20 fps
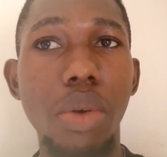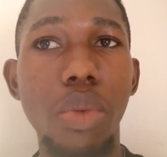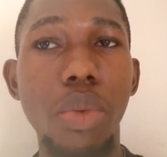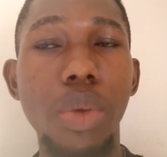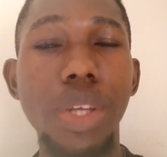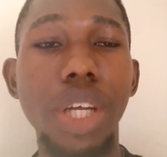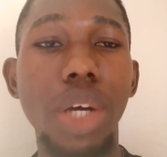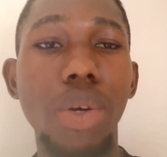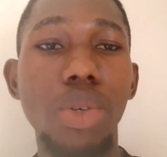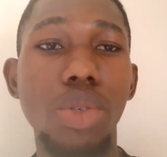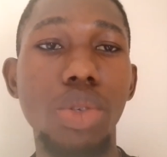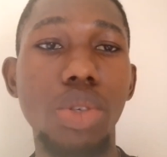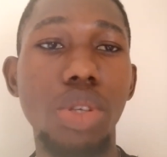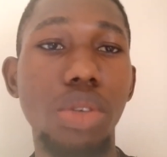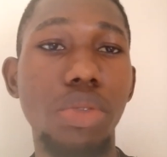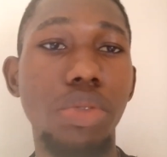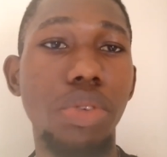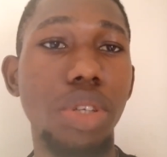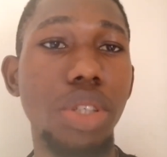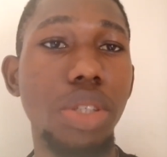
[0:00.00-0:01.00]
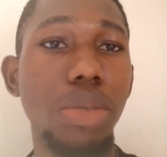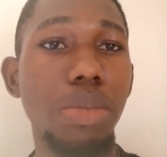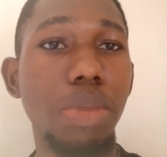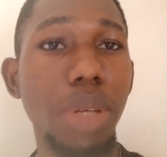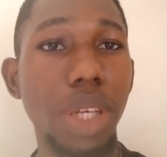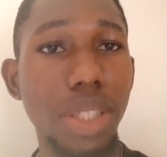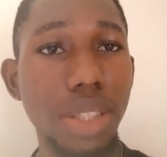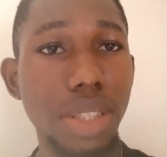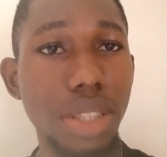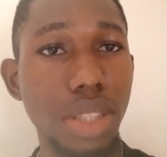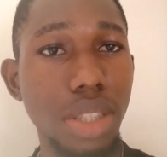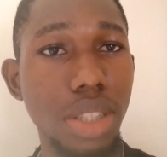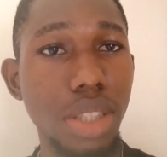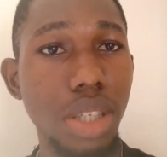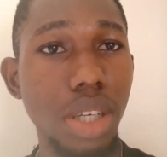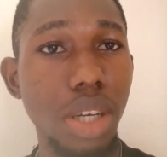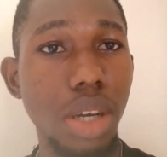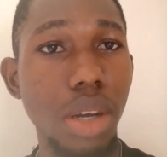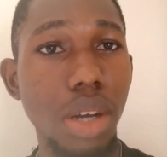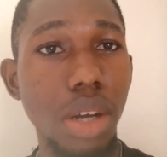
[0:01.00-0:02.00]
when I was looking for the best
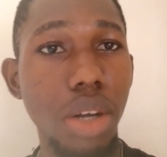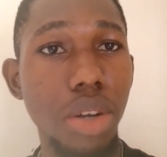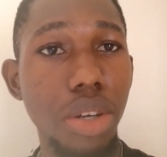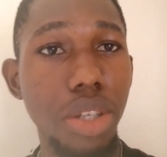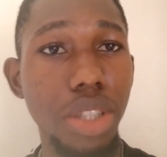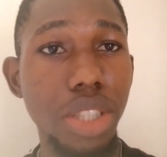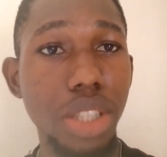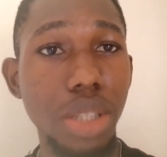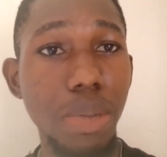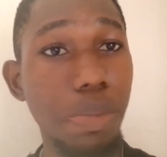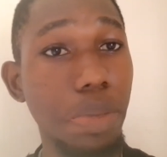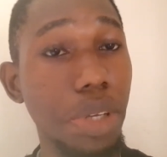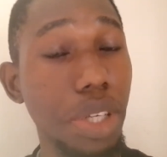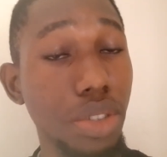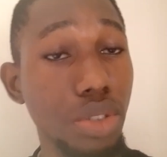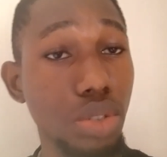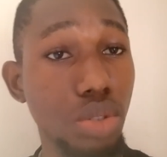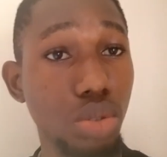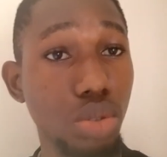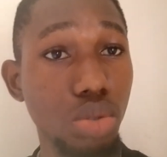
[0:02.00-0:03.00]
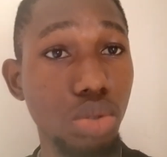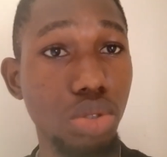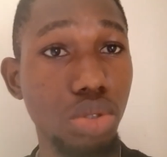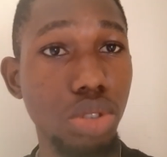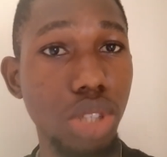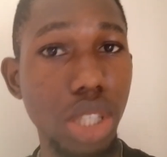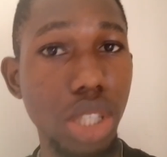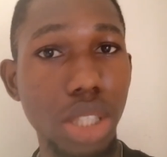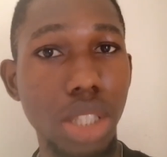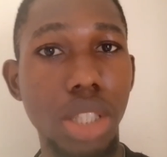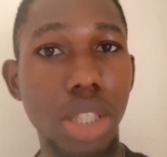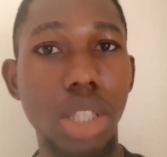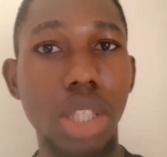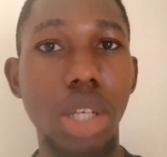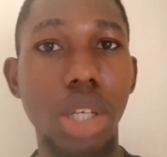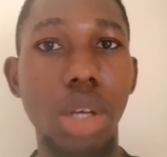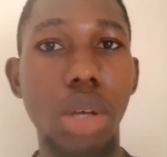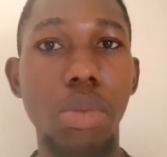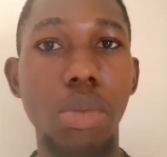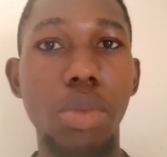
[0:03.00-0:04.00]
currency pair to trade,
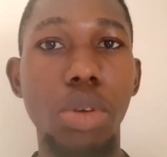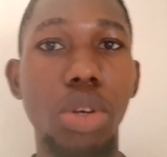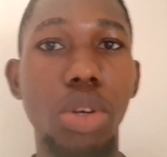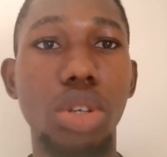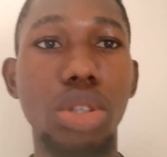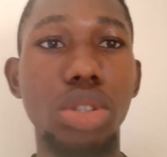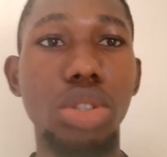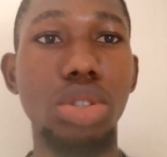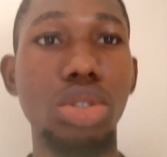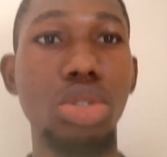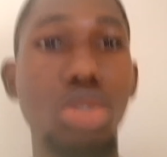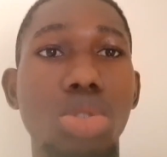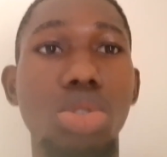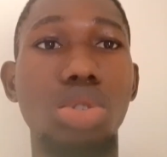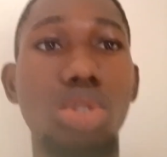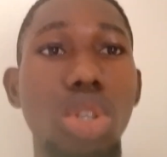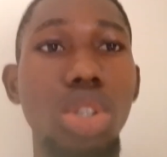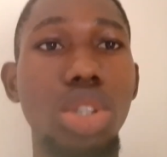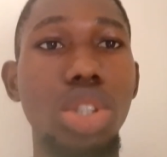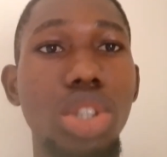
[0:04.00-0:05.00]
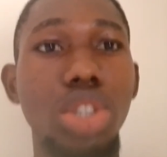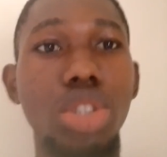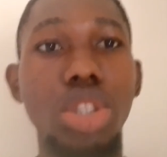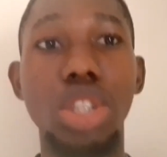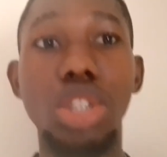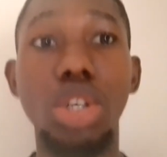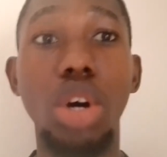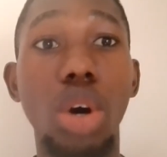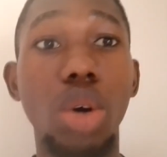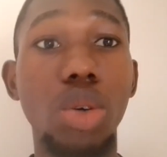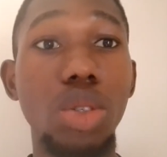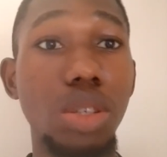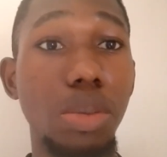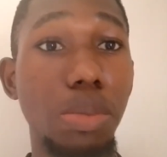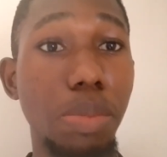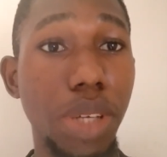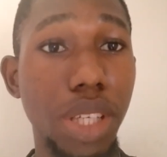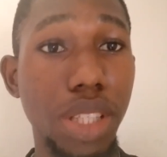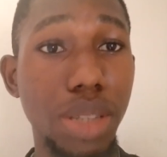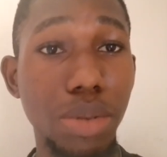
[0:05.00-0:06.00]
because you do not trade all the
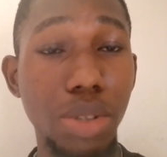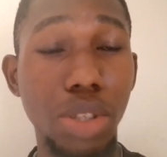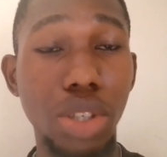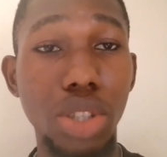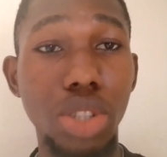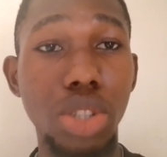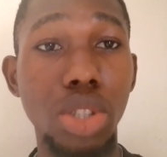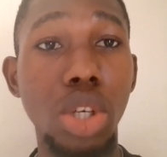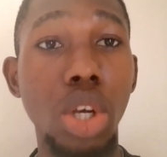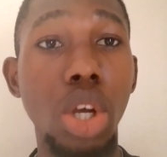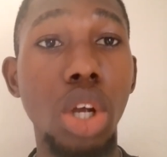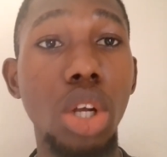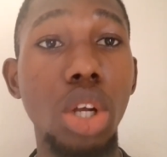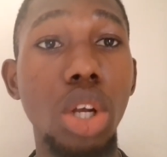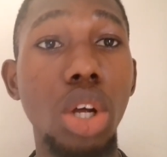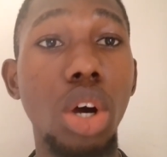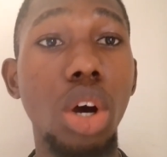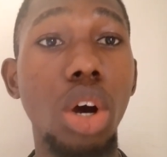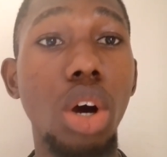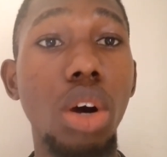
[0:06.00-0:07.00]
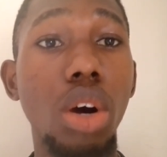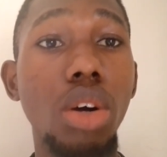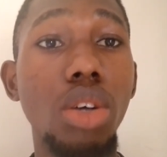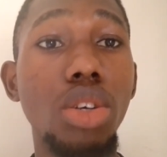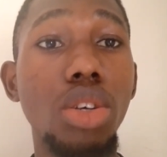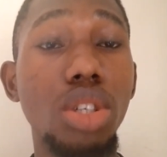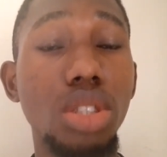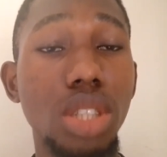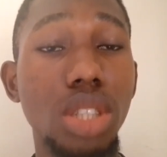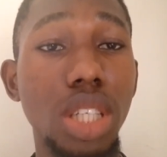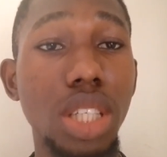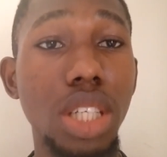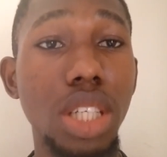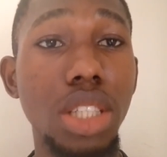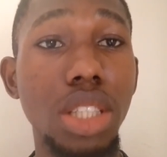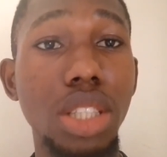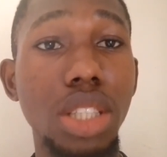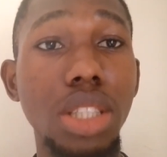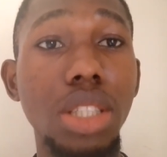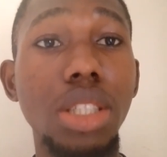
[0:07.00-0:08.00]
pairs, because your
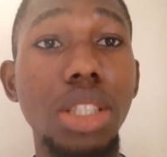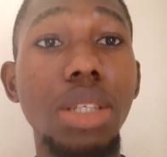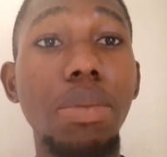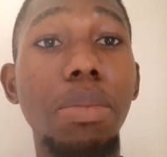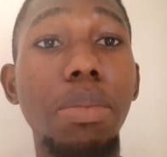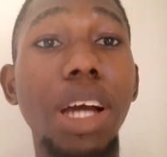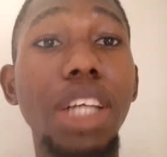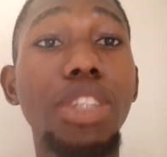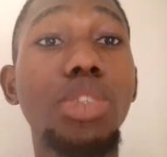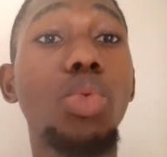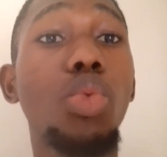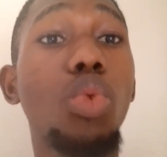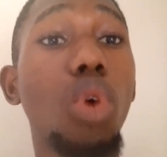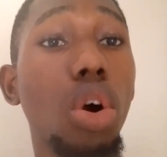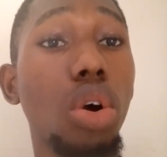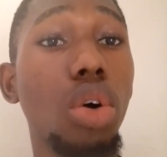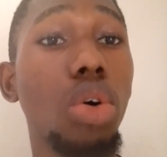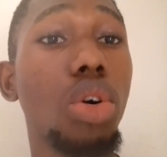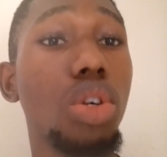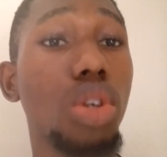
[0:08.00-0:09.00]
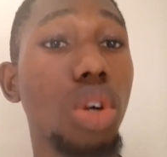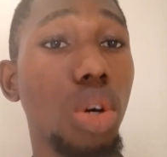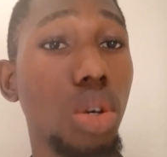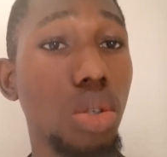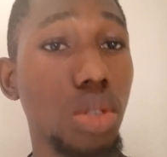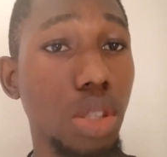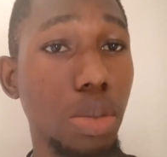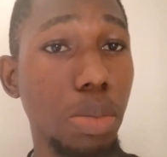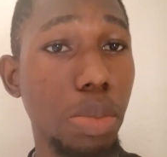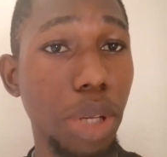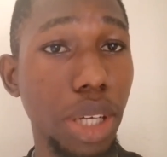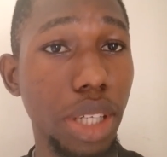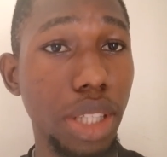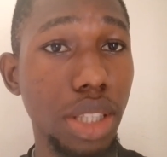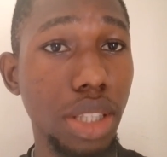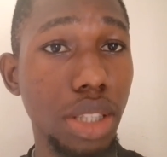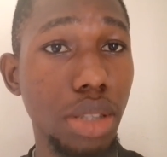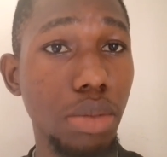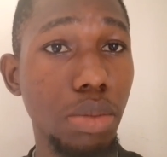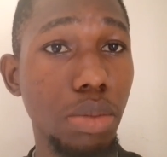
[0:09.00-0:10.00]
strategy might work on all the
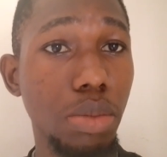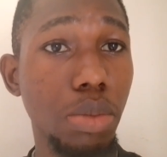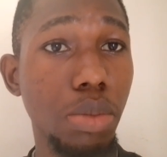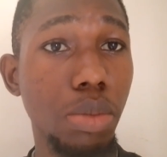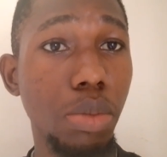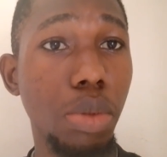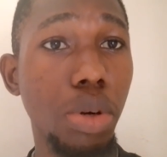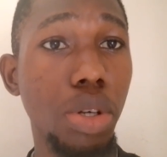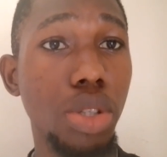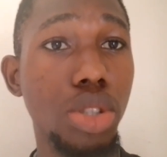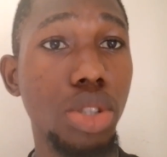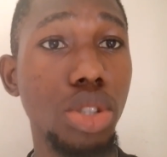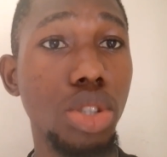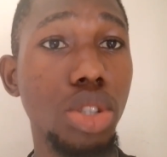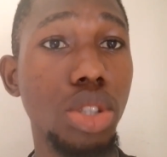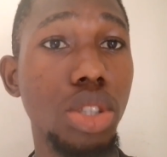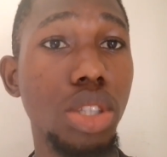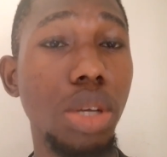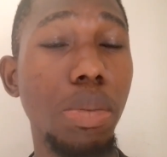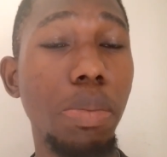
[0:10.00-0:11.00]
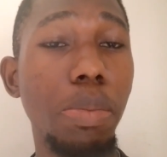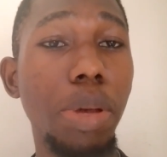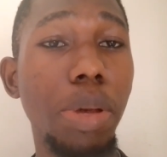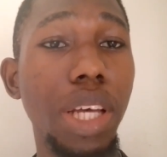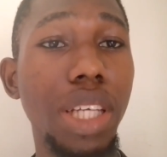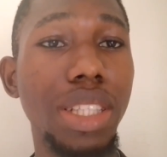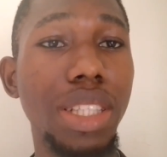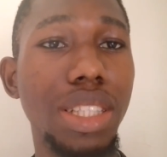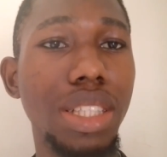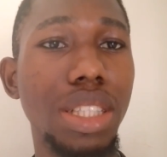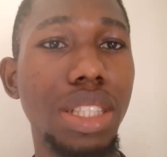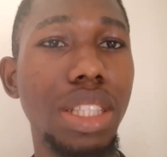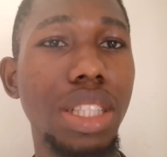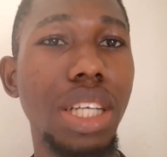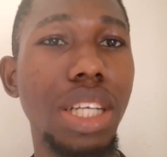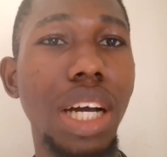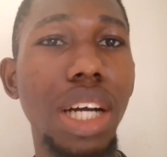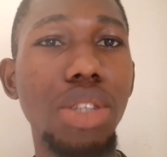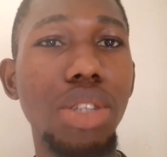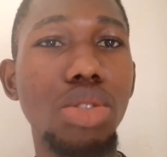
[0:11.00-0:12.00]
pairs, but the pairs,
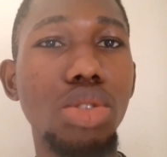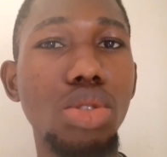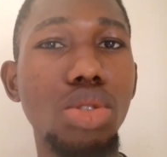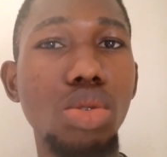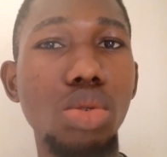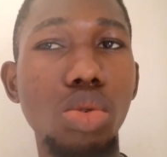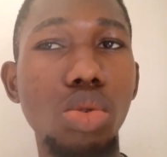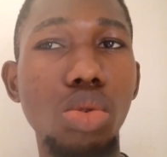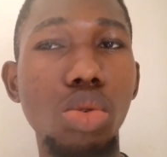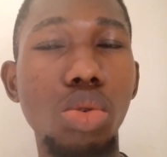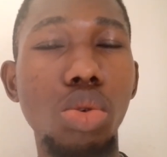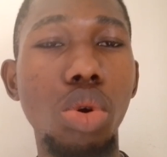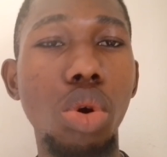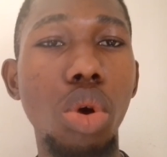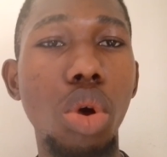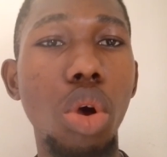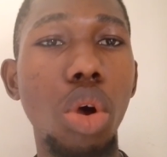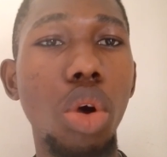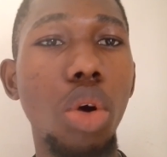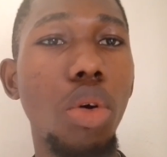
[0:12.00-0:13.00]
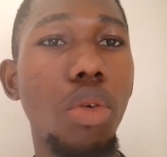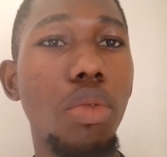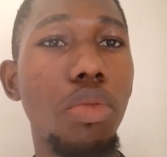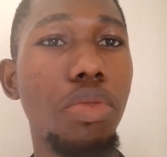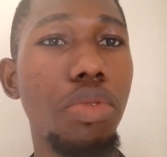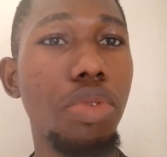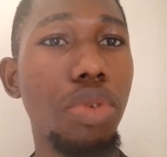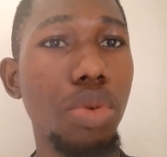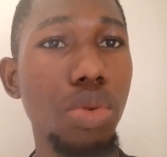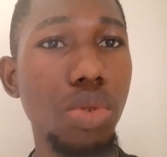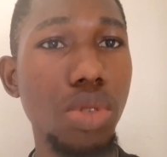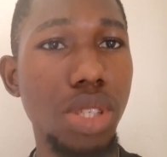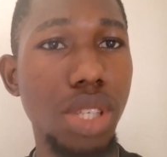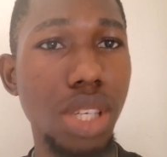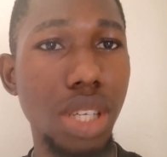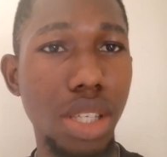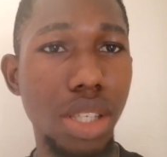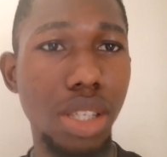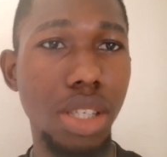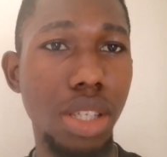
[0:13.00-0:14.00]
they are too
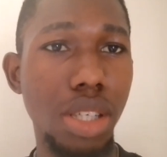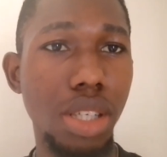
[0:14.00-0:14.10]
confusing